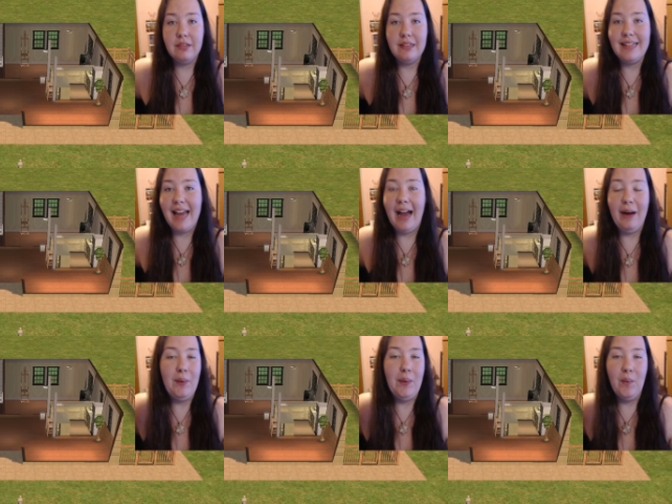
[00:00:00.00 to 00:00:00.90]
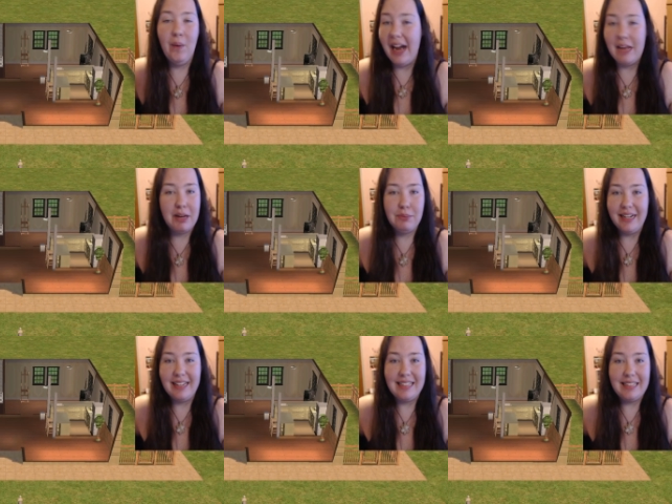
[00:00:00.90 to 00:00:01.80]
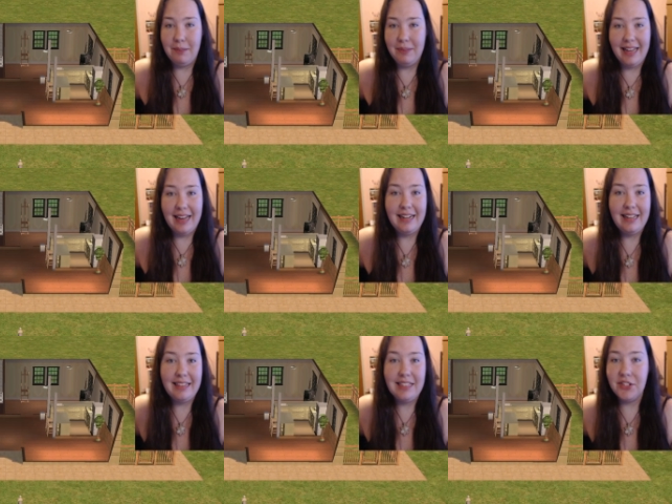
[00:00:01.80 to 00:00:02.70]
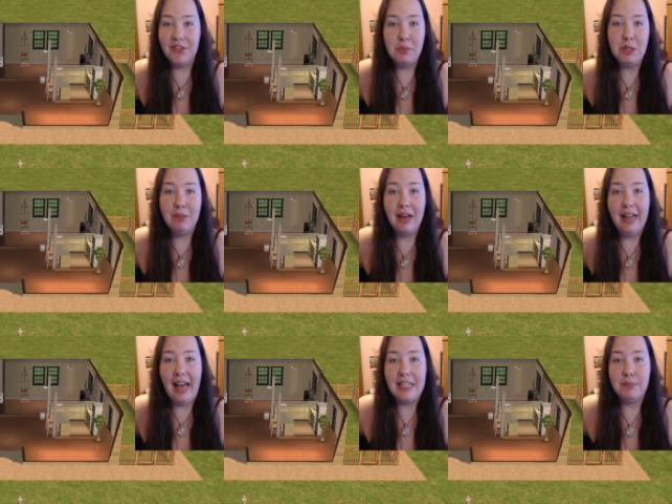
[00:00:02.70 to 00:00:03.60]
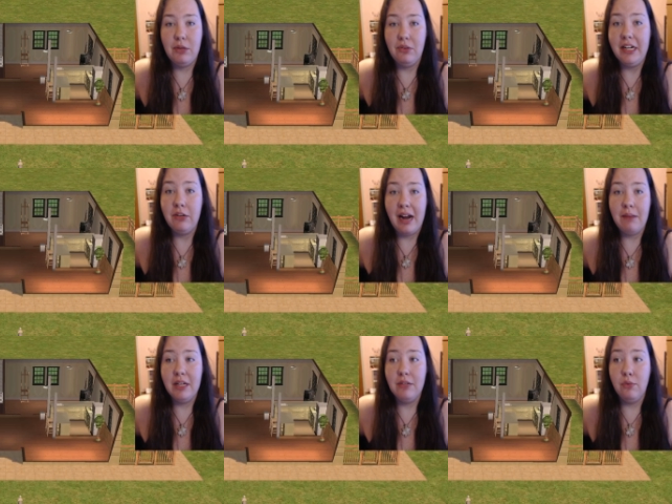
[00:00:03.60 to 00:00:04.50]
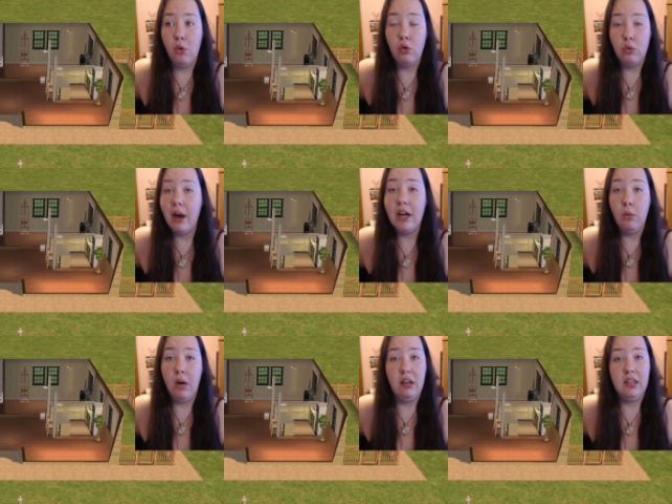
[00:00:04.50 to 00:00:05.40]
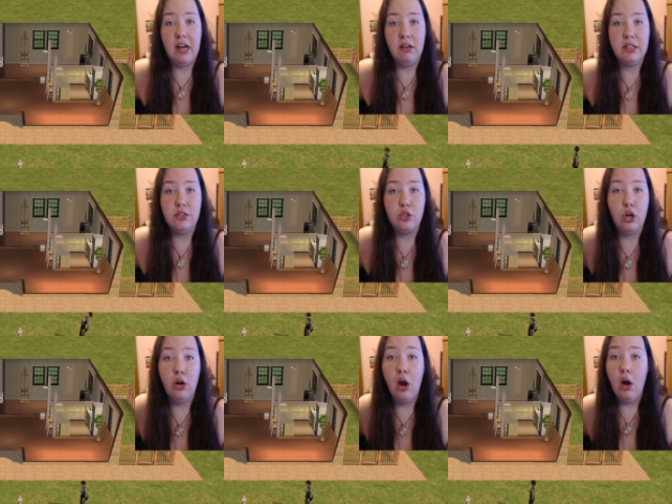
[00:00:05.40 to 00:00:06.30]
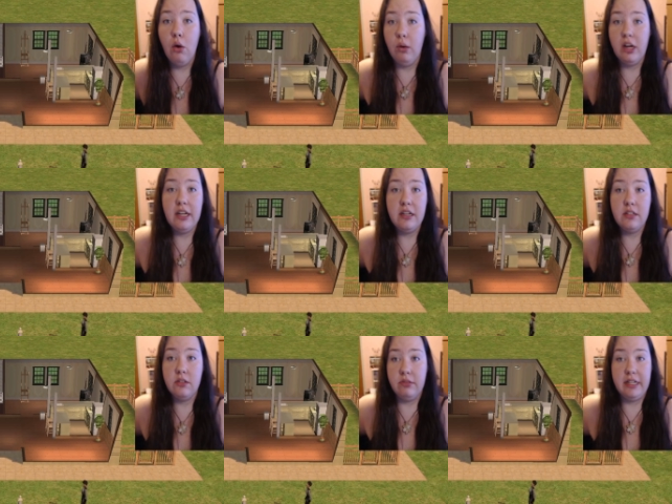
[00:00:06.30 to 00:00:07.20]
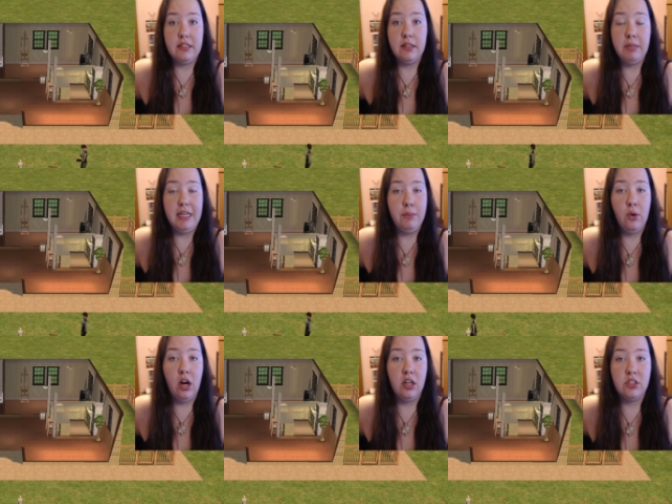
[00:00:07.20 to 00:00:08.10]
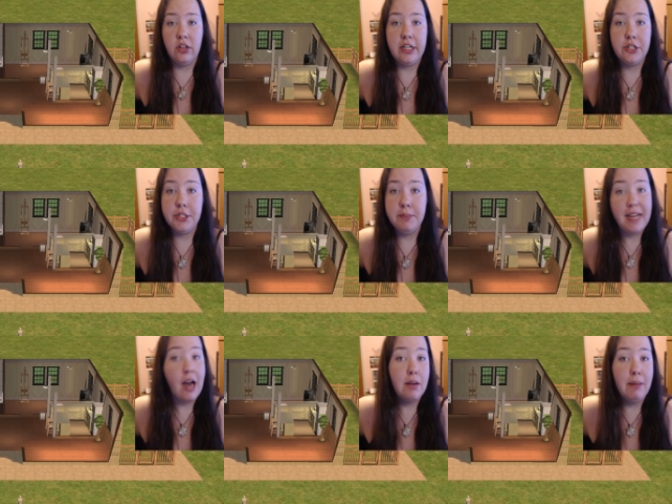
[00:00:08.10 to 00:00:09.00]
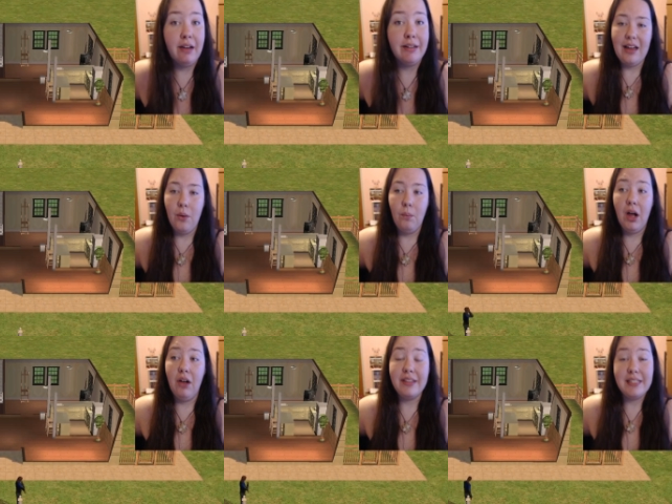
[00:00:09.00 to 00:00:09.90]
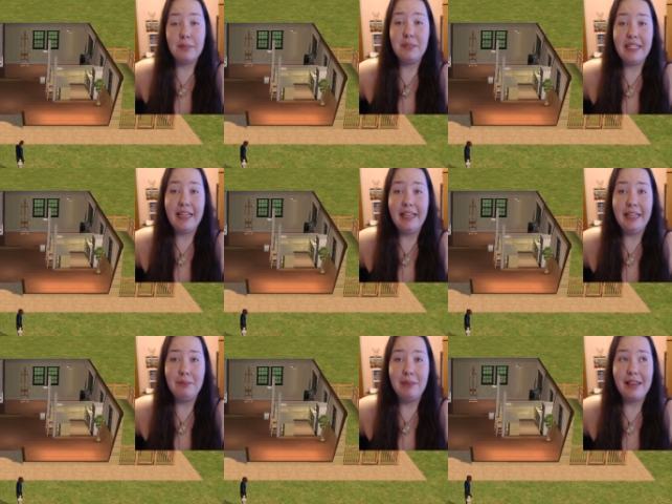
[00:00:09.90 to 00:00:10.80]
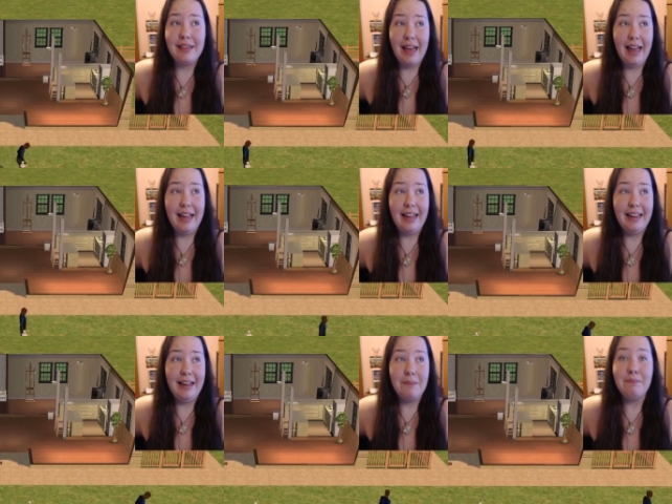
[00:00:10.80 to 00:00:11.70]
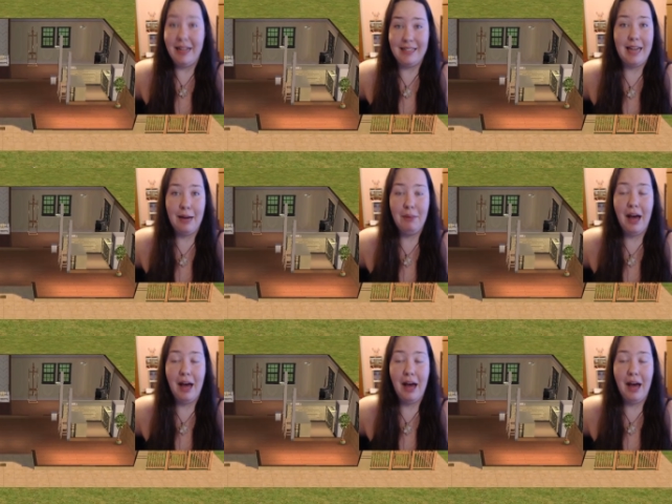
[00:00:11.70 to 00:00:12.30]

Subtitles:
Now, why am I bringing this up again? This corruption bug has been running rampant for quite a while now, and so what is the reason people are starting to speak out about it? Well, the Sims team, they messed up.